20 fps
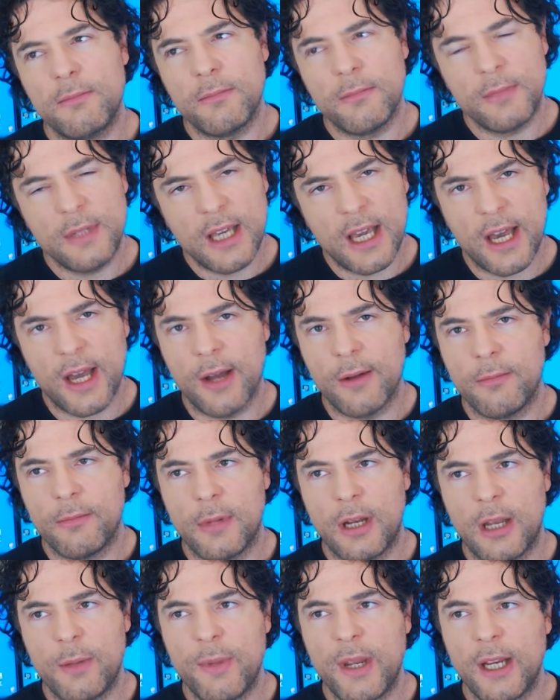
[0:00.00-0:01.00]
yeah,
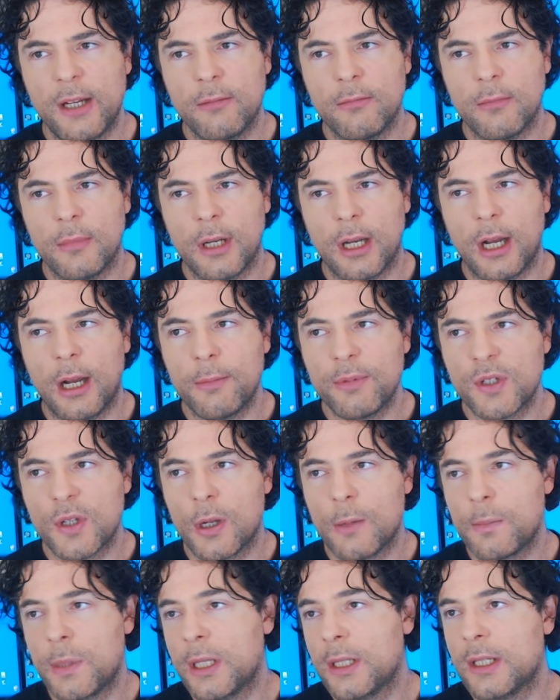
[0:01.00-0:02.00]
I mean,
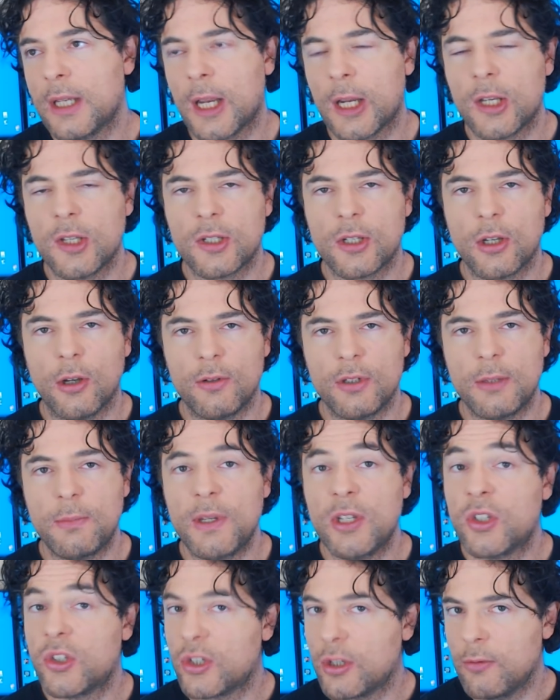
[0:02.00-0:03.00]
upsampling tech is going to be
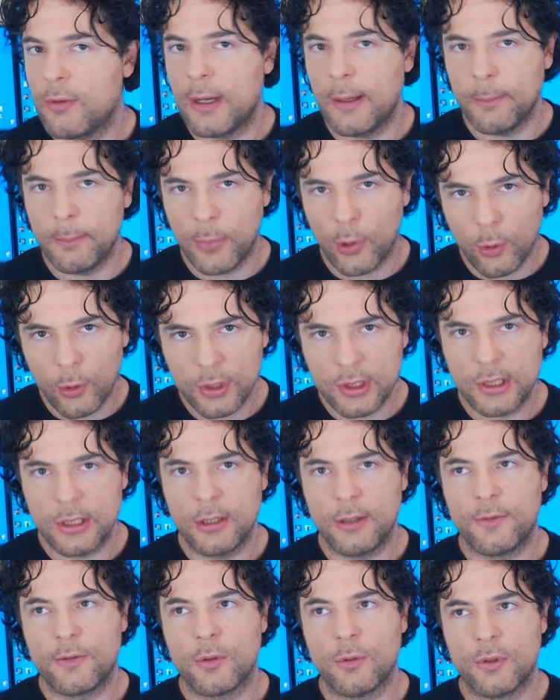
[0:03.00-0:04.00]
so important,
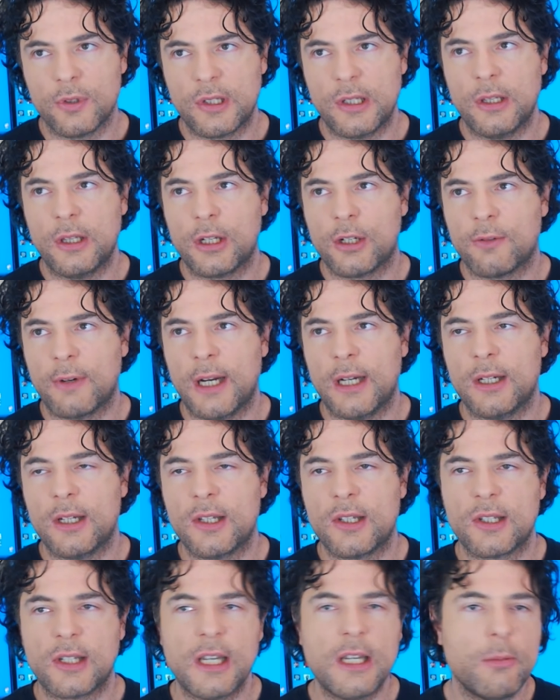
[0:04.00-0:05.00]
of course, in the grander
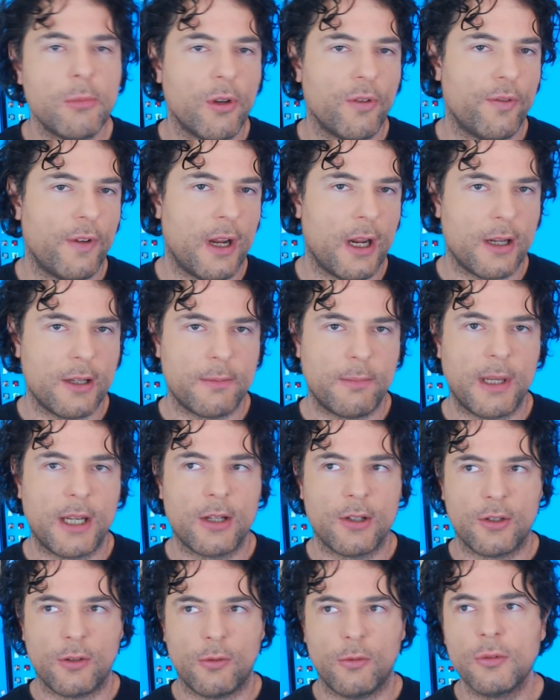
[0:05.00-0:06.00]
scheme of things,
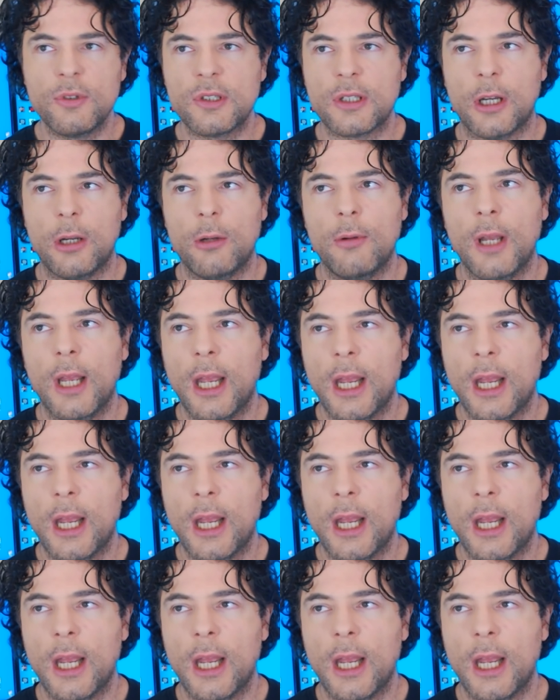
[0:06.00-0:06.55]
because also